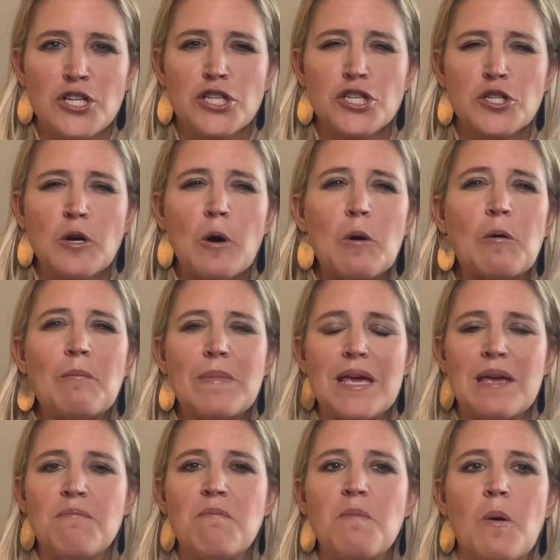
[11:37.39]
Show
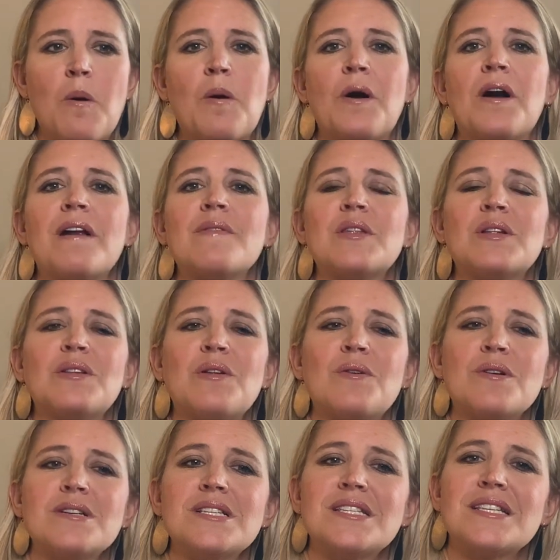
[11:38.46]
me more. And the
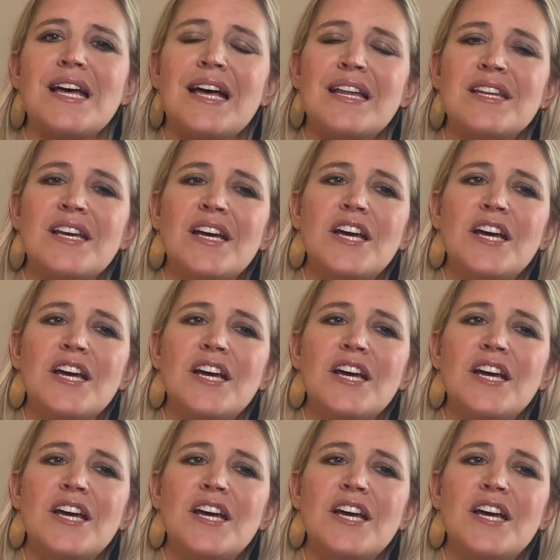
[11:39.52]
Lord said,